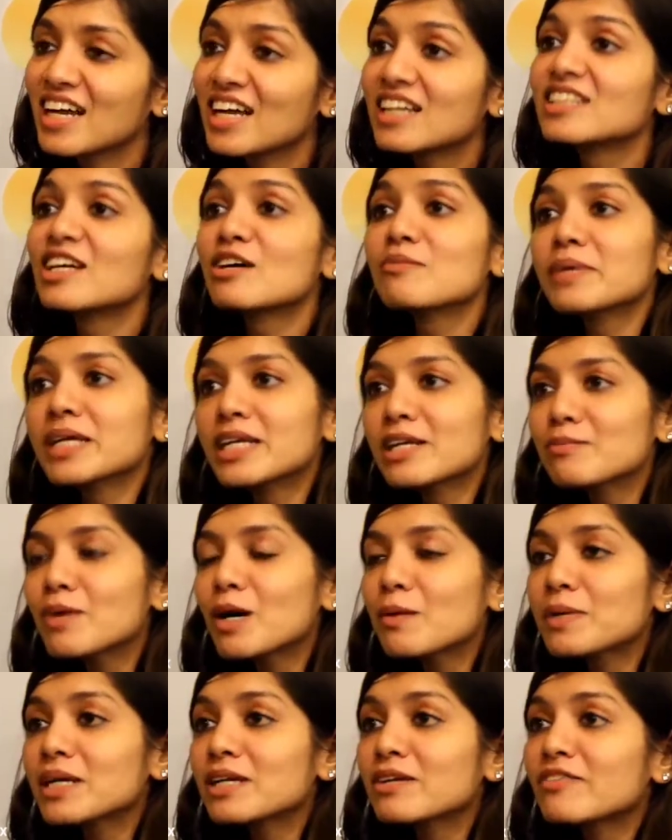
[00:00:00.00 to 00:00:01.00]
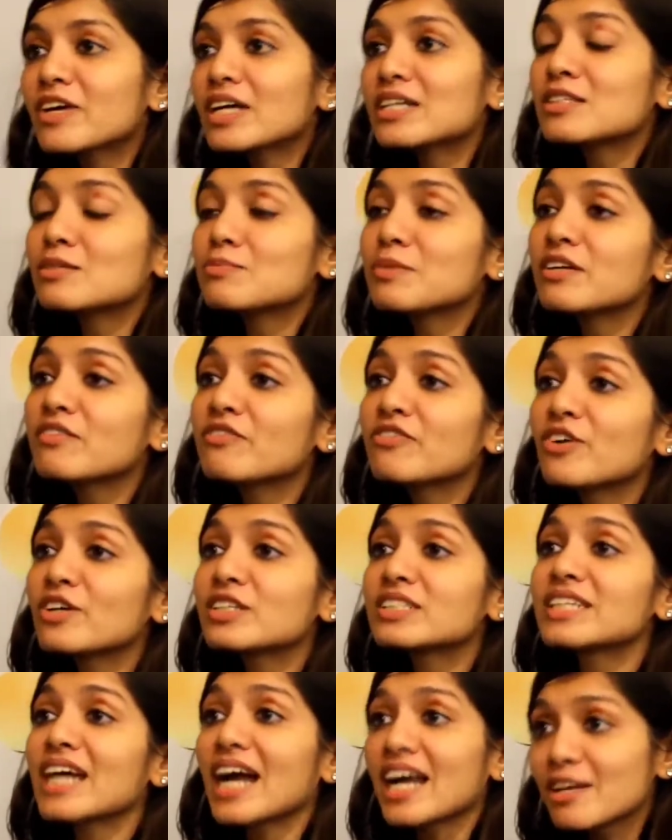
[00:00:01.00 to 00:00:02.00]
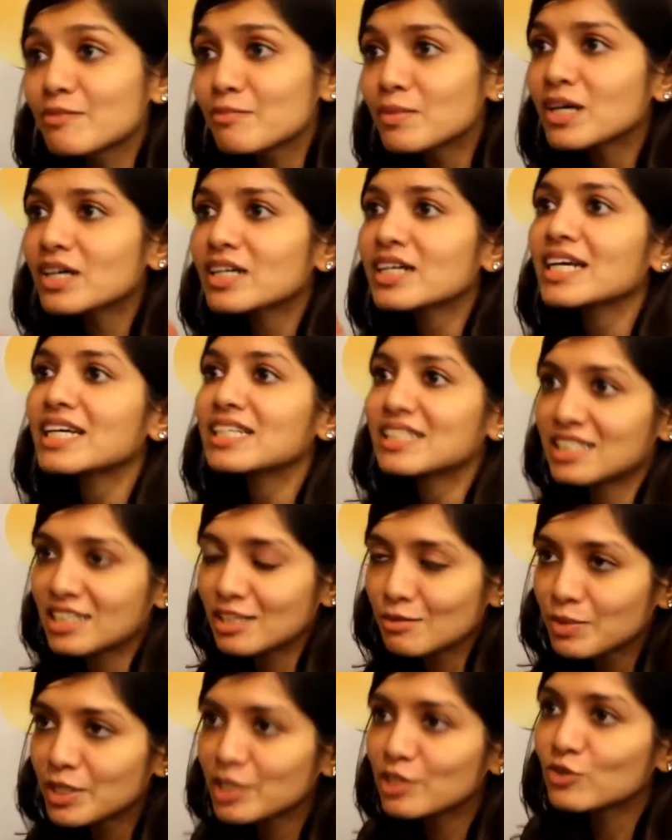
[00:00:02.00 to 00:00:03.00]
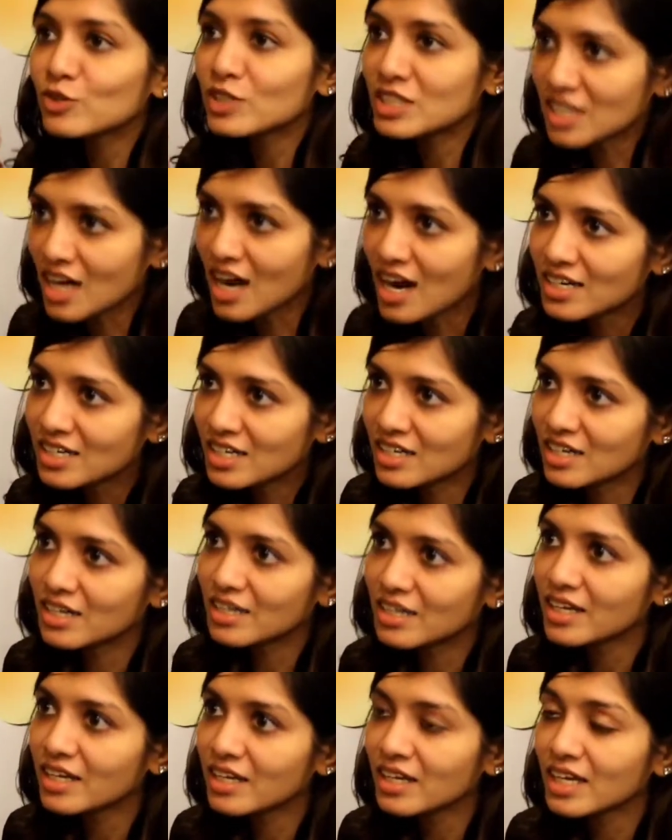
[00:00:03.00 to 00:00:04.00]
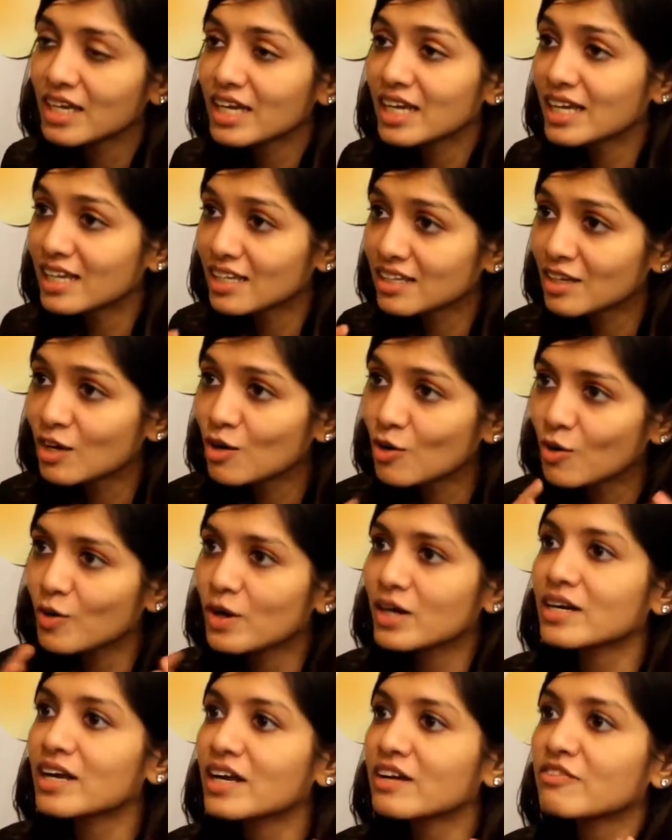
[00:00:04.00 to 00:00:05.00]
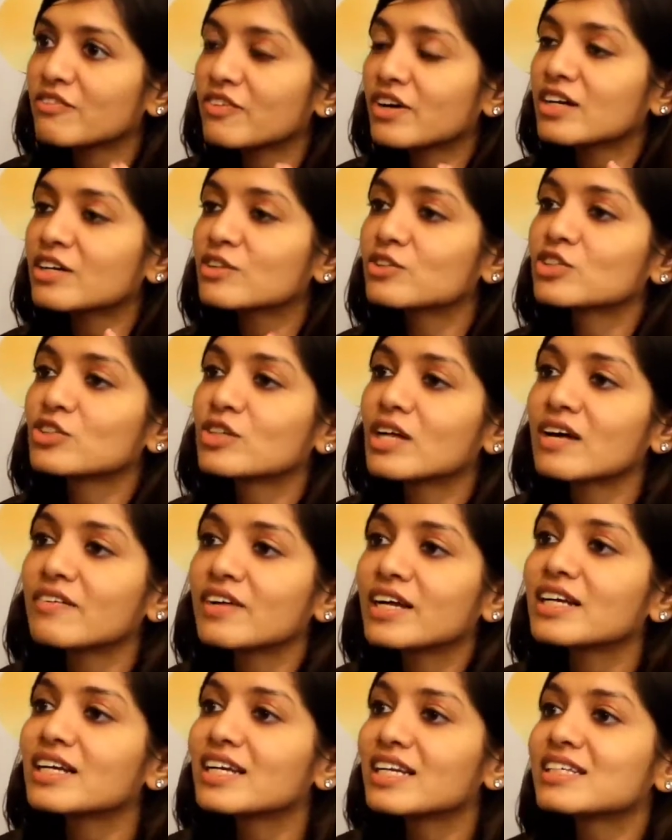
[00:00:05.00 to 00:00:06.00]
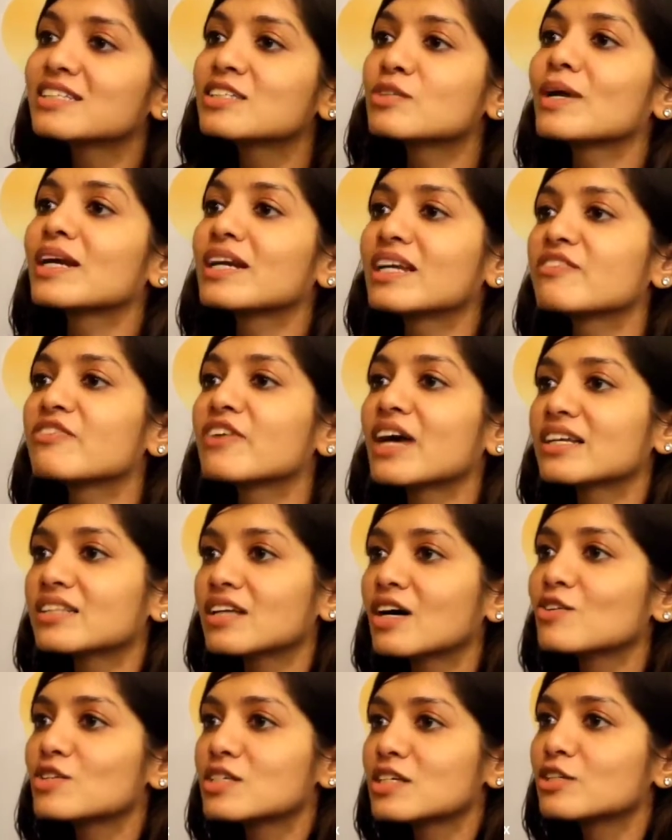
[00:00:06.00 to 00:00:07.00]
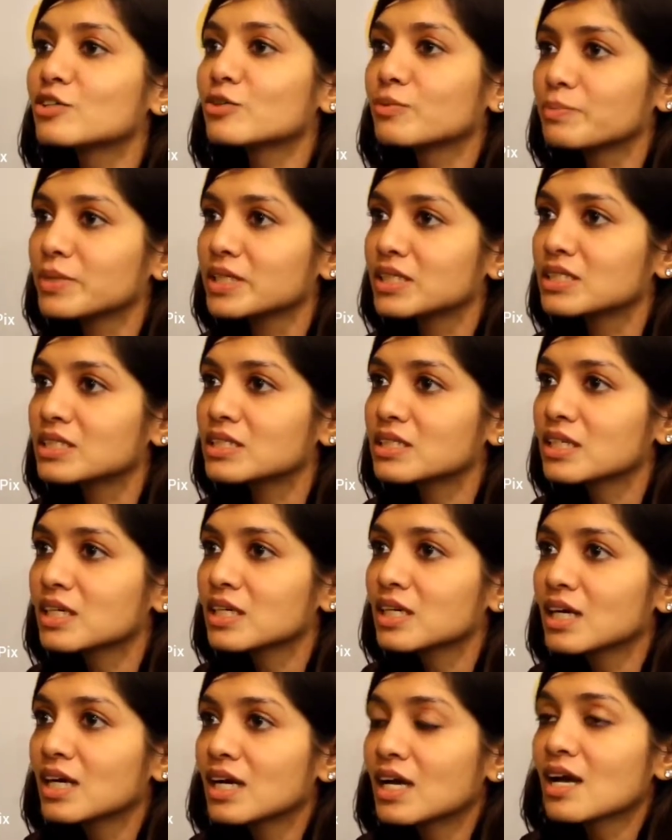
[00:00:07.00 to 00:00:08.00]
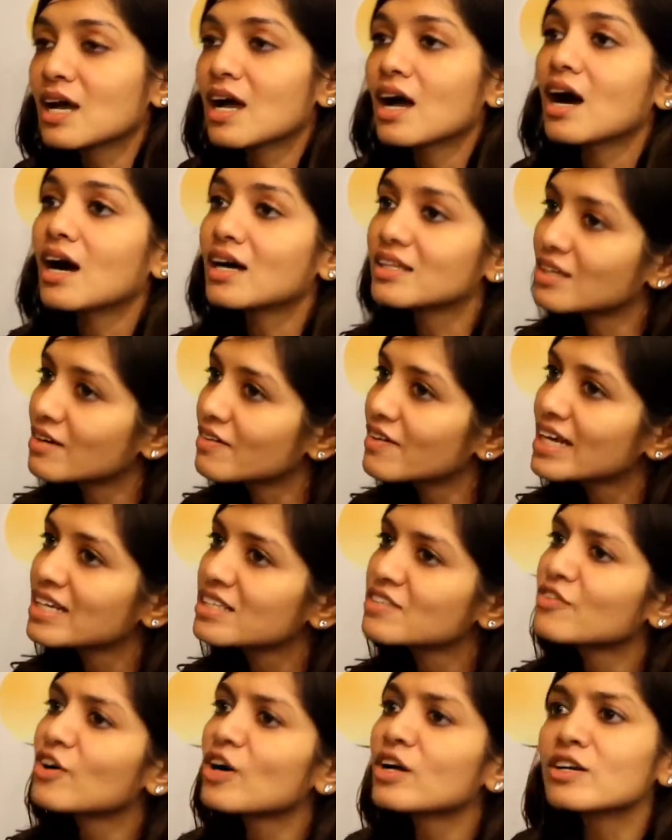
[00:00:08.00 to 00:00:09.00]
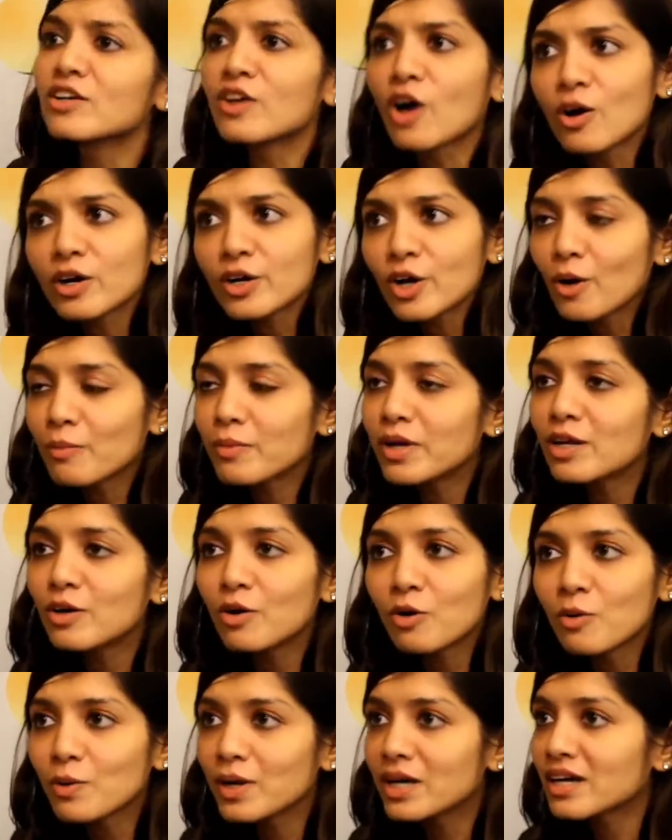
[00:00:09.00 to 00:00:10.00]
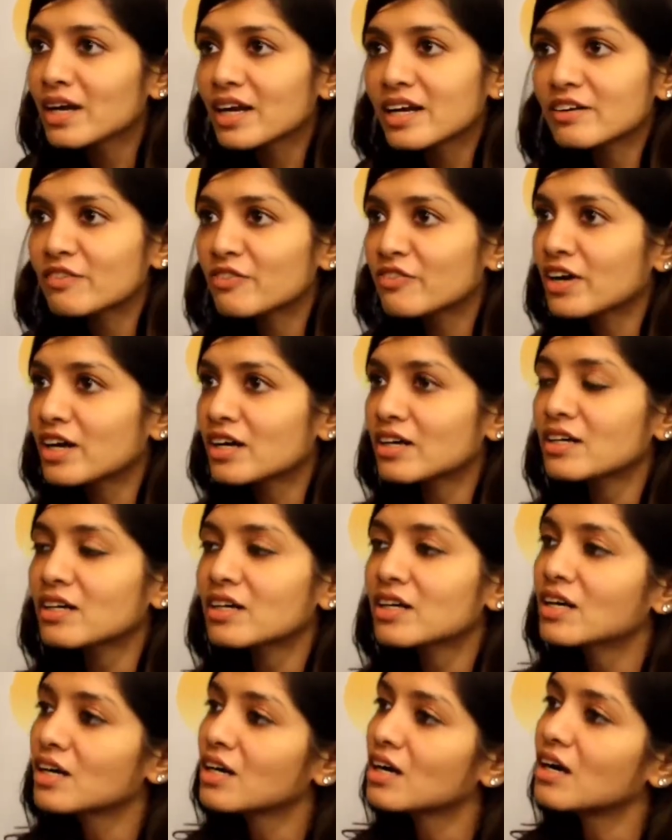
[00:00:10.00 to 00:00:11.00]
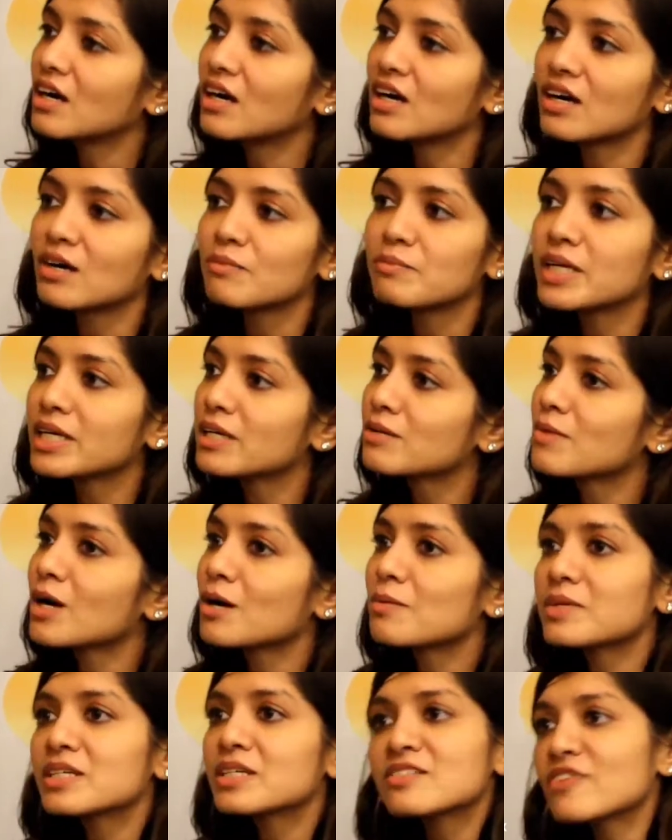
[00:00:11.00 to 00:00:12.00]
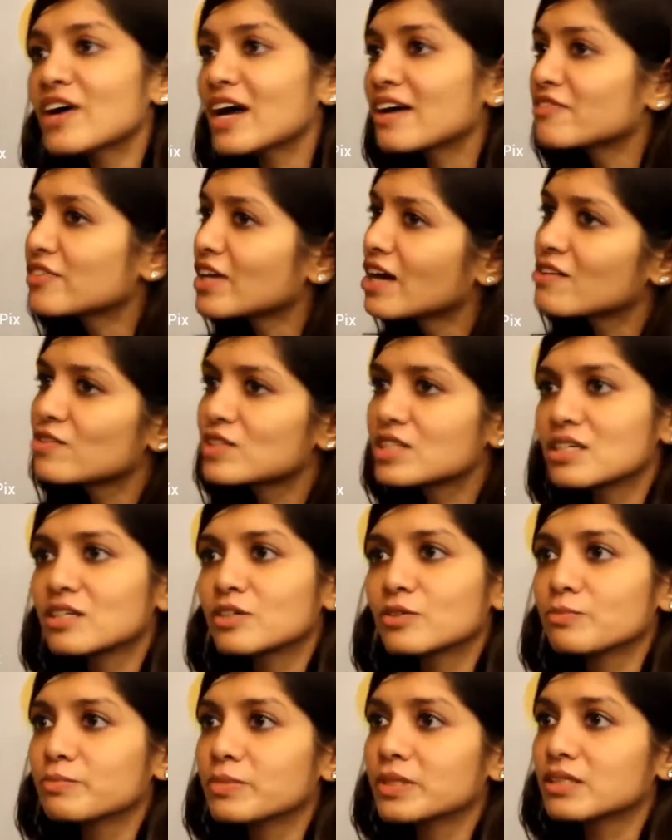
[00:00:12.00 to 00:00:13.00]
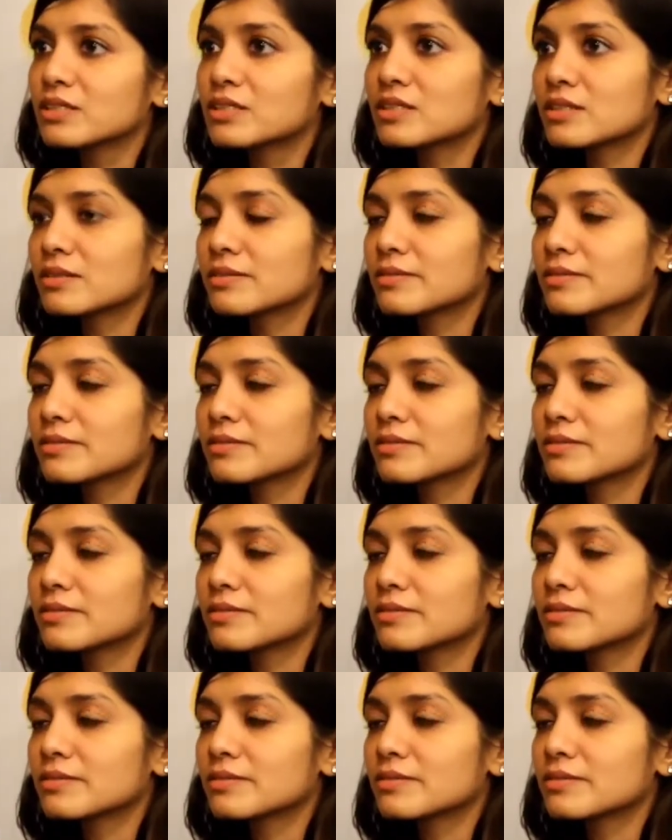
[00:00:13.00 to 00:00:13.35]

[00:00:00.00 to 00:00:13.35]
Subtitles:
The minimum investment for timer STP to start running in the overnight fund, you should have at least 25,000 rupees. Otherwise, for normal overnight fund, minimum is 5,000 rupees.